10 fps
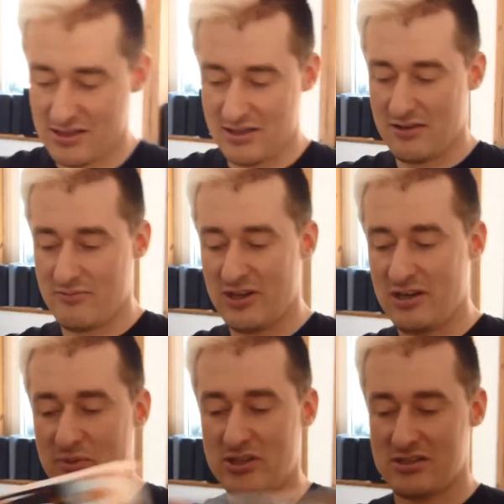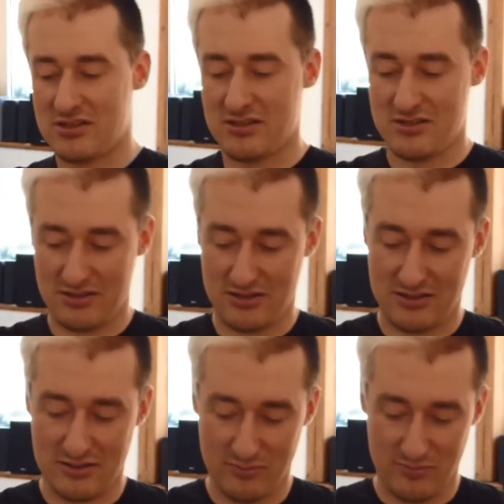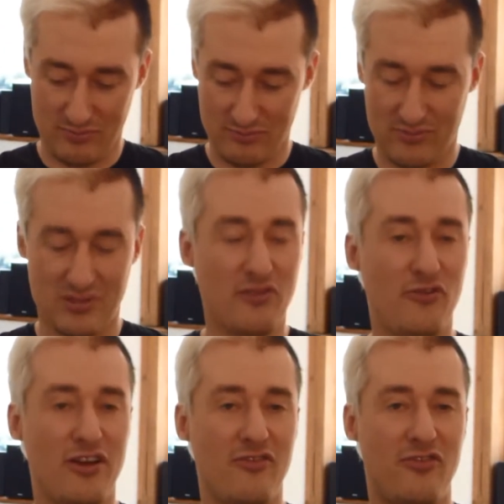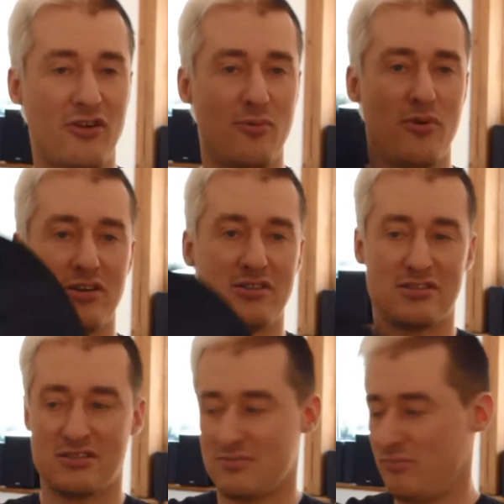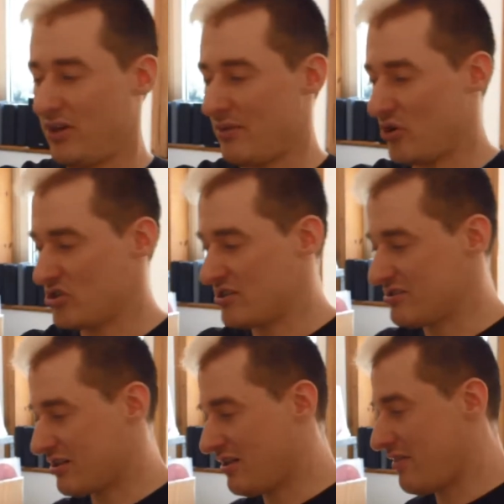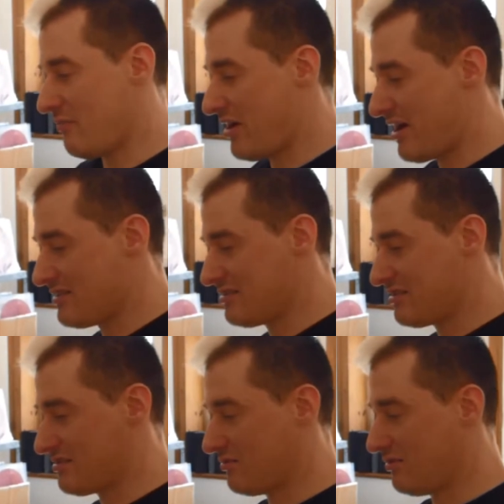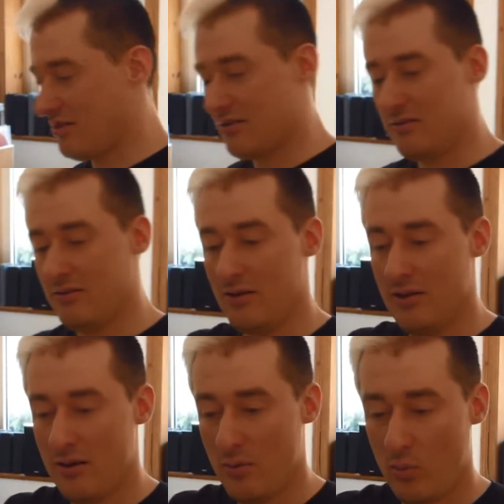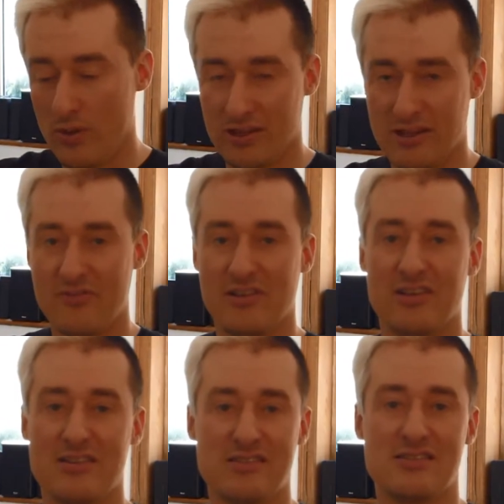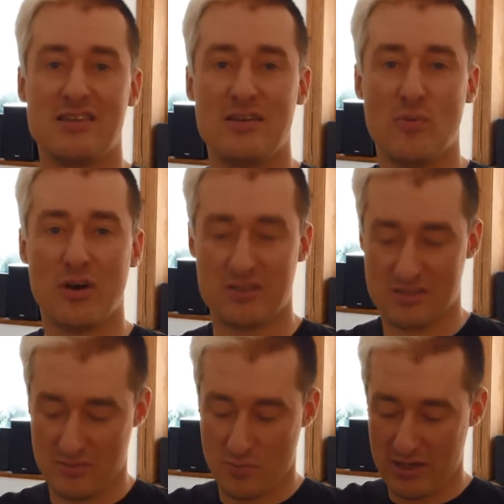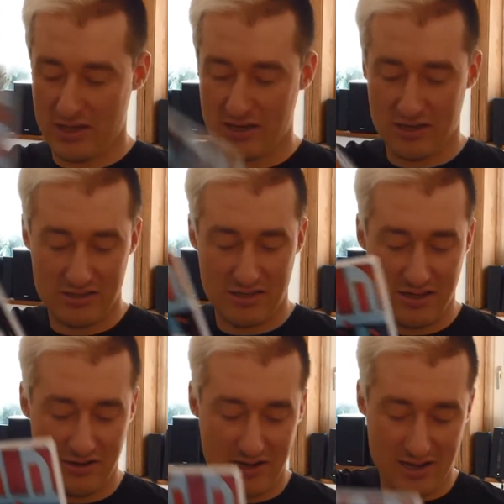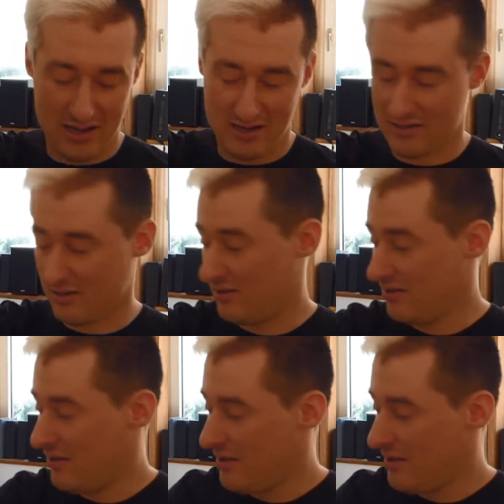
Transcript: is a little bit different from what Bigga Busch has done in the past. So we'll definitely see what we got here, and